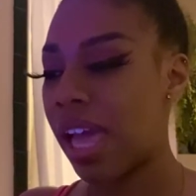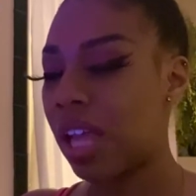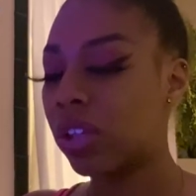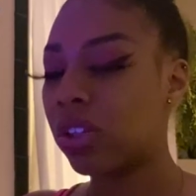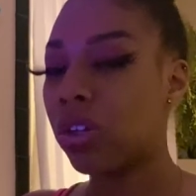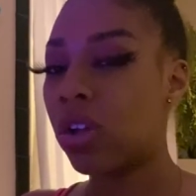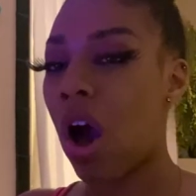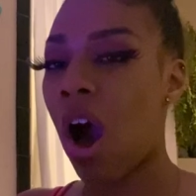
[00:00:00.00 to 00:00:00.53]

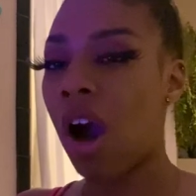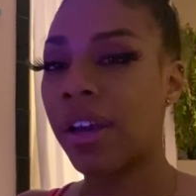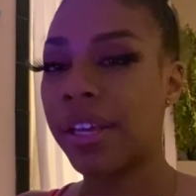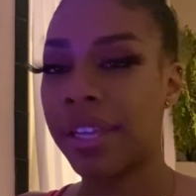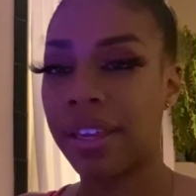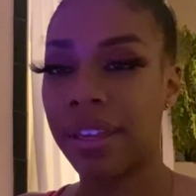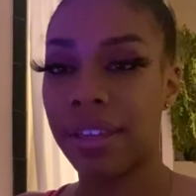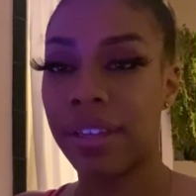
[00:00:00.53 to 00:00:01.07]

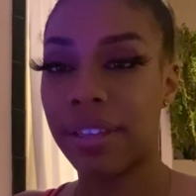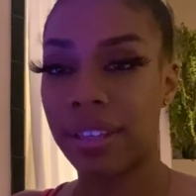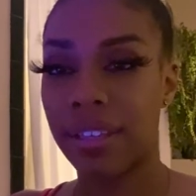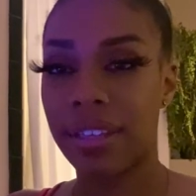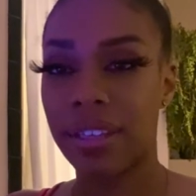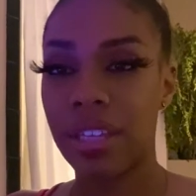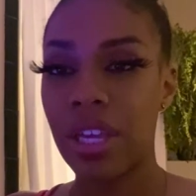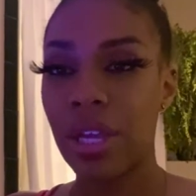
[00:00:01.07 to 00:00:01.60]
Longing.
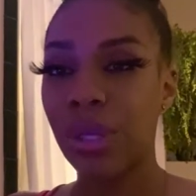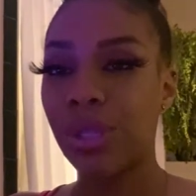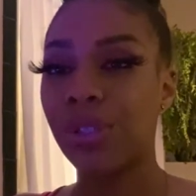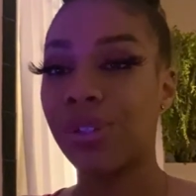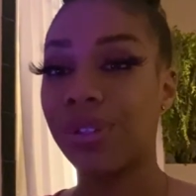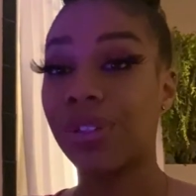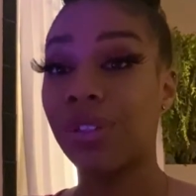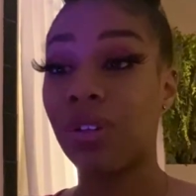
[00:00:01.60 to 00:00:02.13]

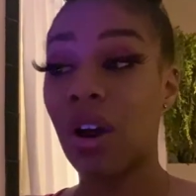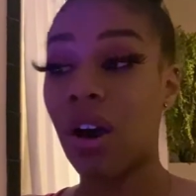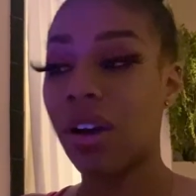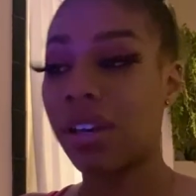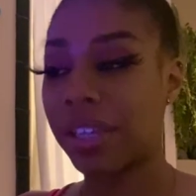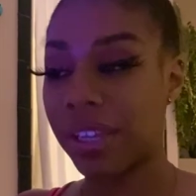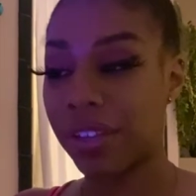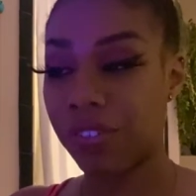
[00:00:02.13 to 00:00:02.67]
You're
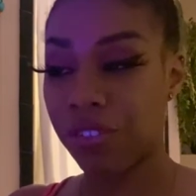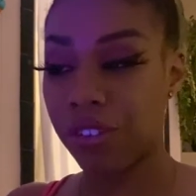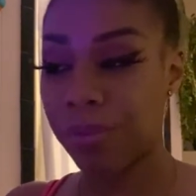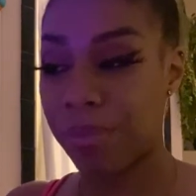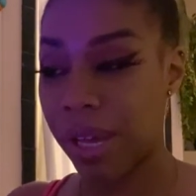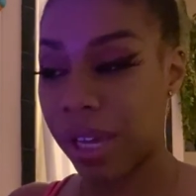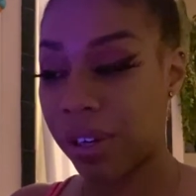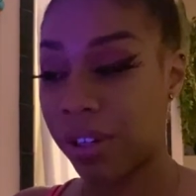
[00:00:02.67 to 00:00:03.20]
longing for
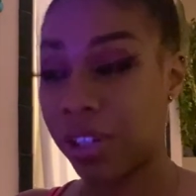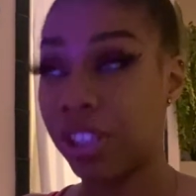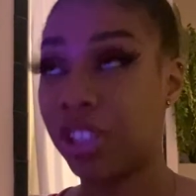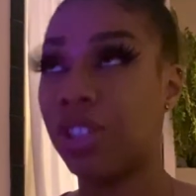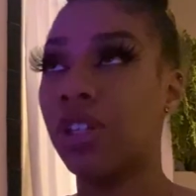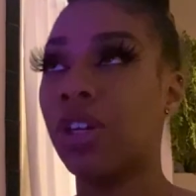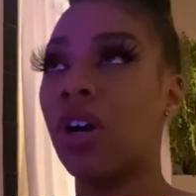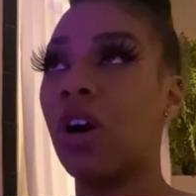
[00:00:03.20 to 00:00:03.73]
better.
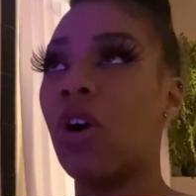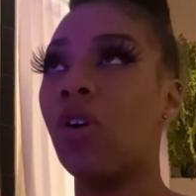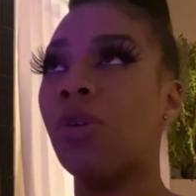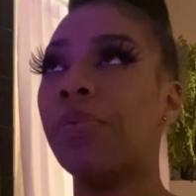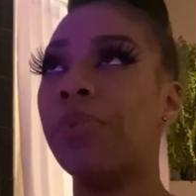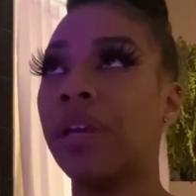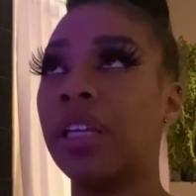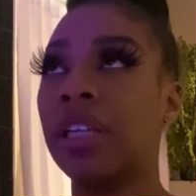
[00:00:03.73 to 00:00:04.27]
You're
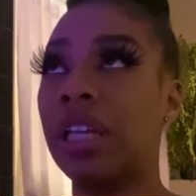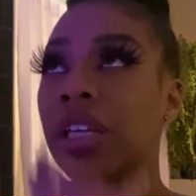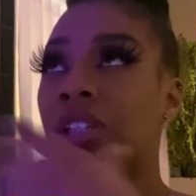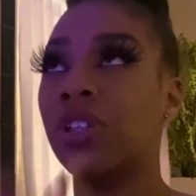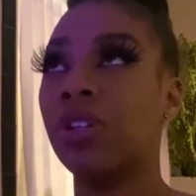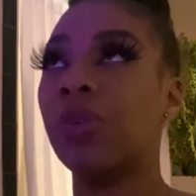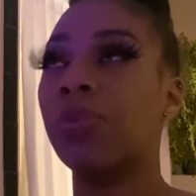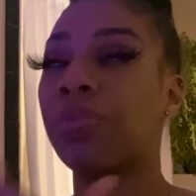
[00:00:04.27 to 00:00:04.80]
hoping and
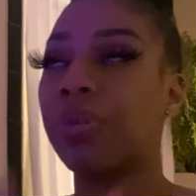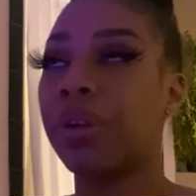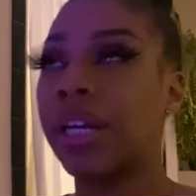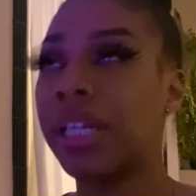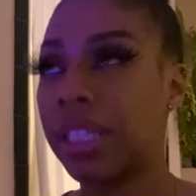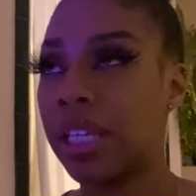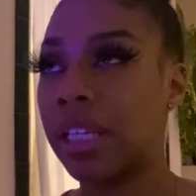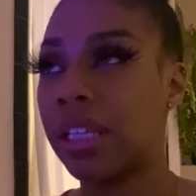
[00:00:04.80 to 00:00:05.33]
you're
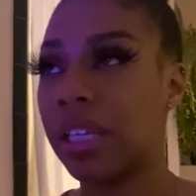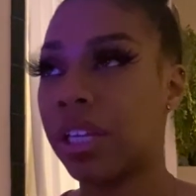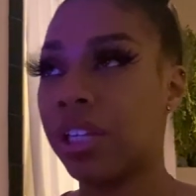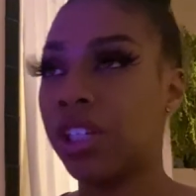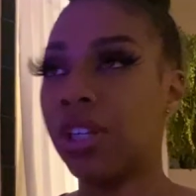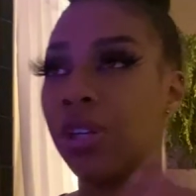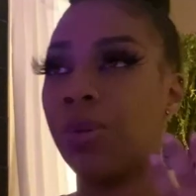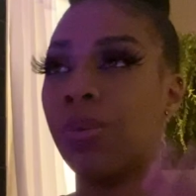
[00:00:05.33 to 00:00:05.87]
praying and
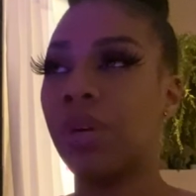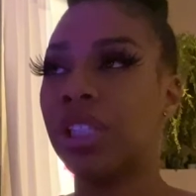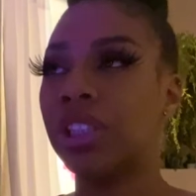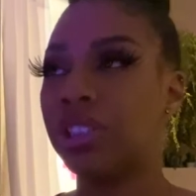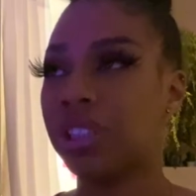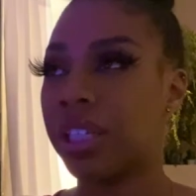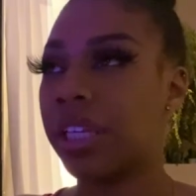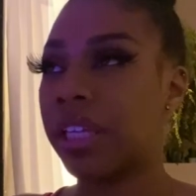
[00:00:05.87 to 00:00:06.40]
you're
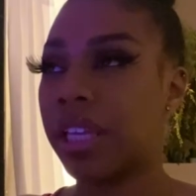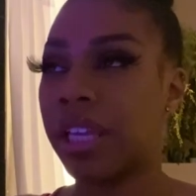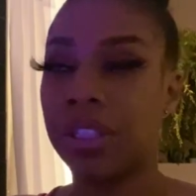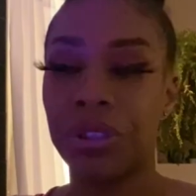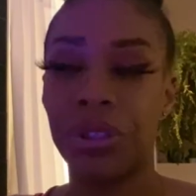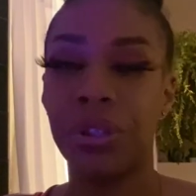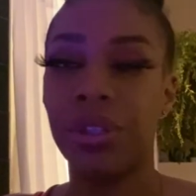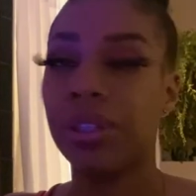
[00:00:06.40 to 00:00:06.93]
wishing and
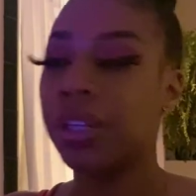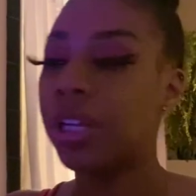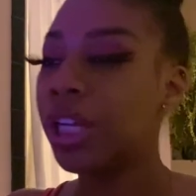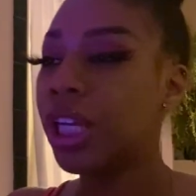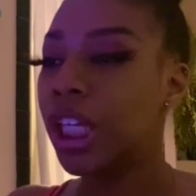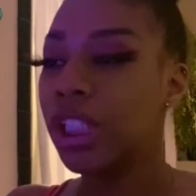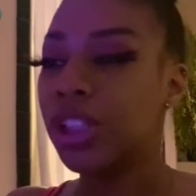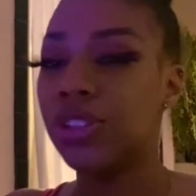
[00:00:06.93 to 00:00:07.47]
you're
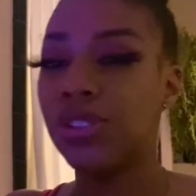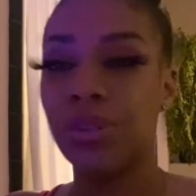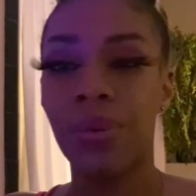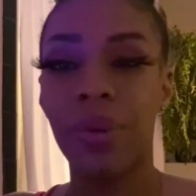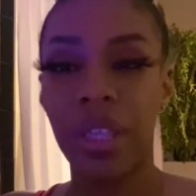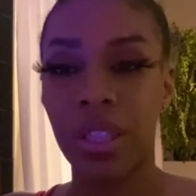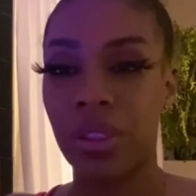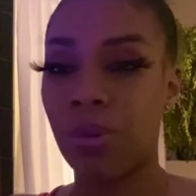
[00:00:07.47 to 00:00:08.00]

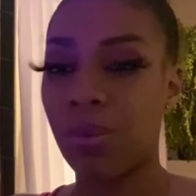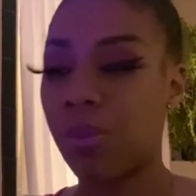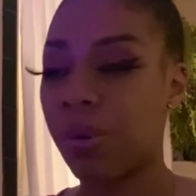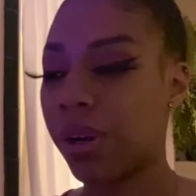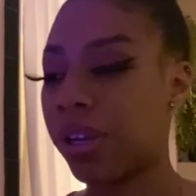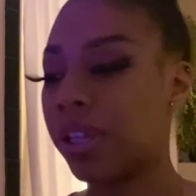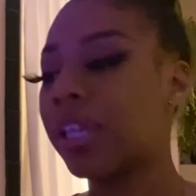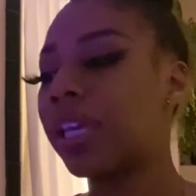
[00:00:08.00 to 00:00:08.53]
doing the
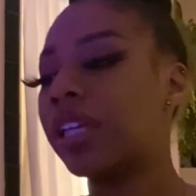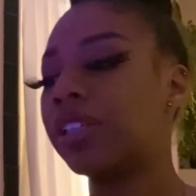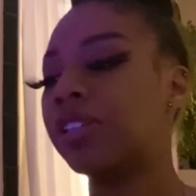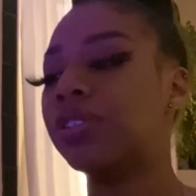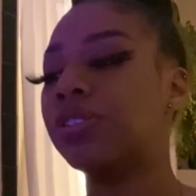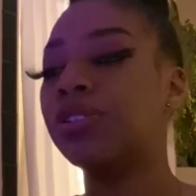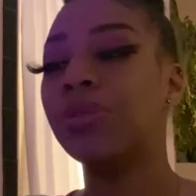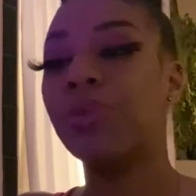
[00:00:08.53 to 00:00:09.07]
work and you're
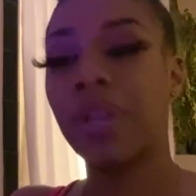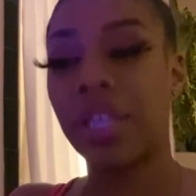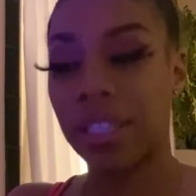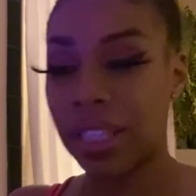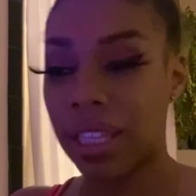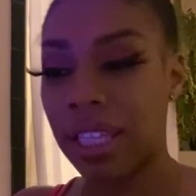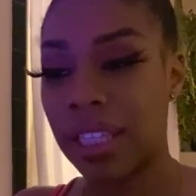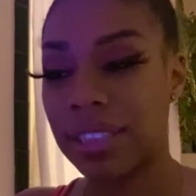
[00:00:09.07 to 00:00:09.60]
doing
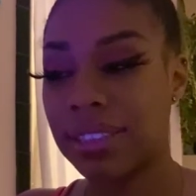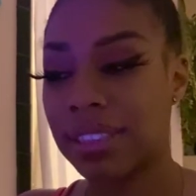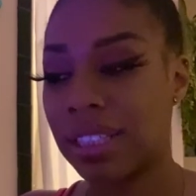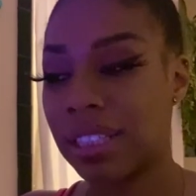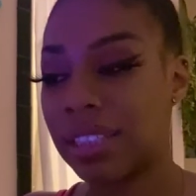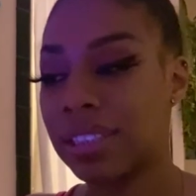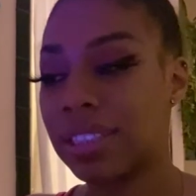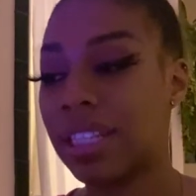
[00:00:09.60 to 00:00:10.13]
this, and
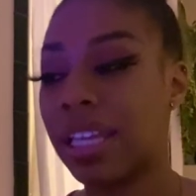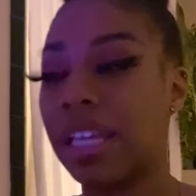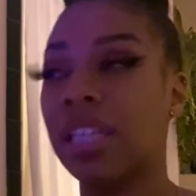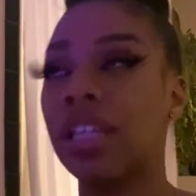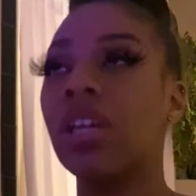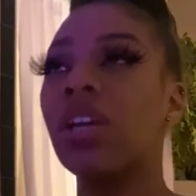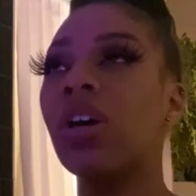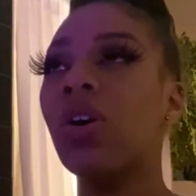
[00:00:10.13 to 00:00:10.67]
it's like,
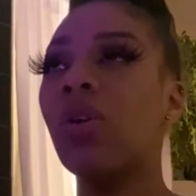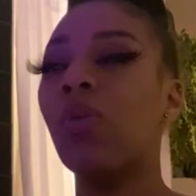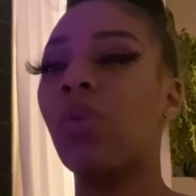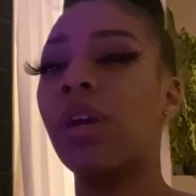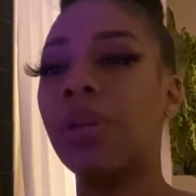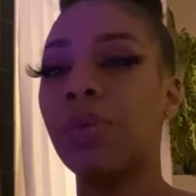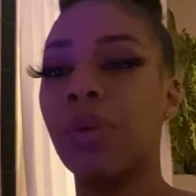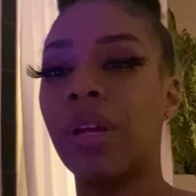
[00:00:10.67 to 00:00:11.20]

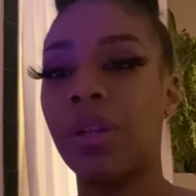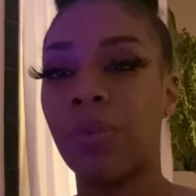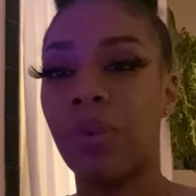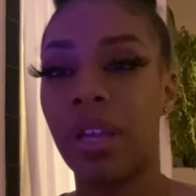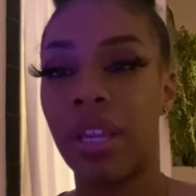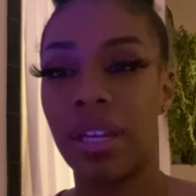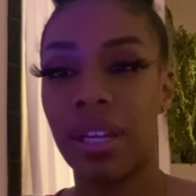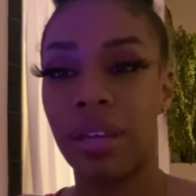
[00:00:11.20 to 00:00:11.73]

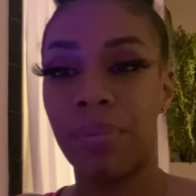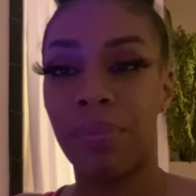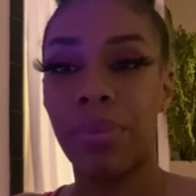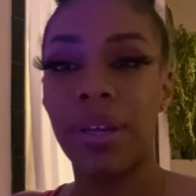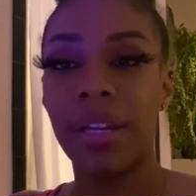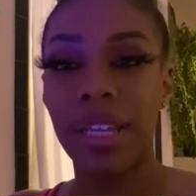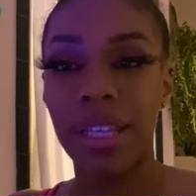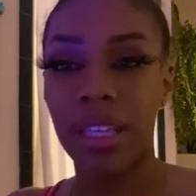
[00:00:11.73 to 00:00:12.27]
win. I'm
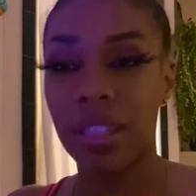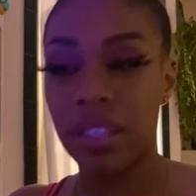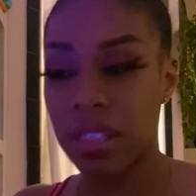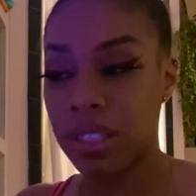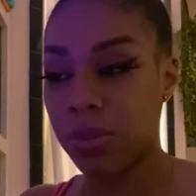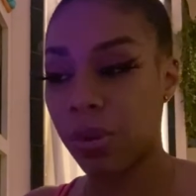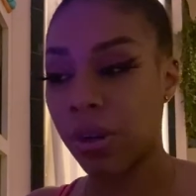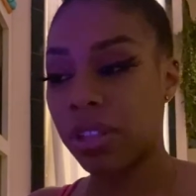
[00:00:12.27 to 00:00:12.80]
putting in
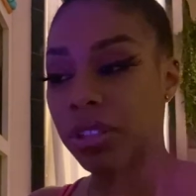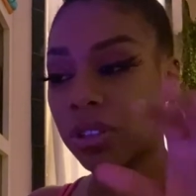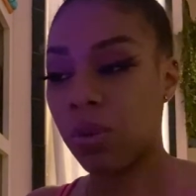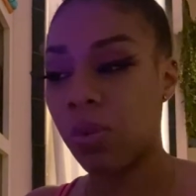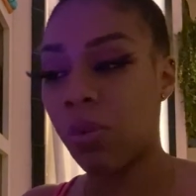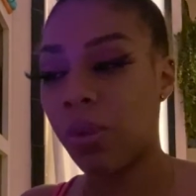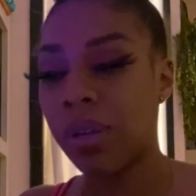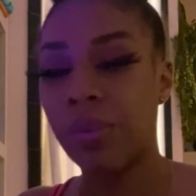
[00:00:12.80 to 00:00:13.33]
this work, so
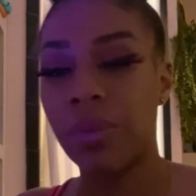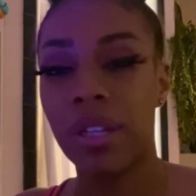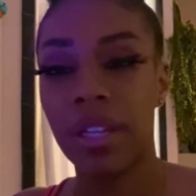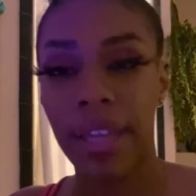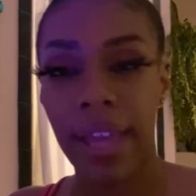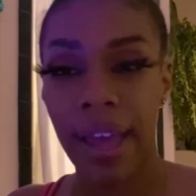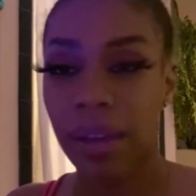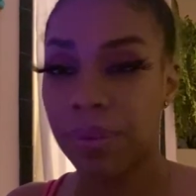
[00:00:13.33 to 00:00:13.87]
when will it
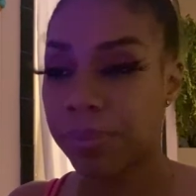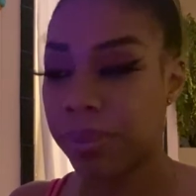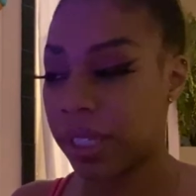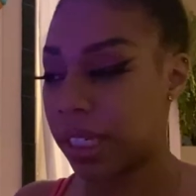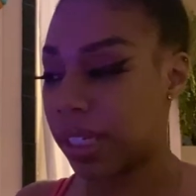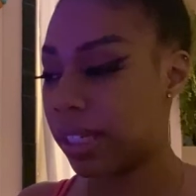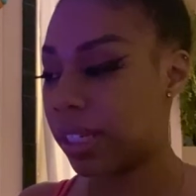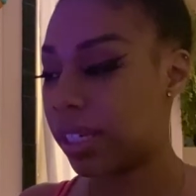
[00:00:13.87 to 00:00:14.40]
happen?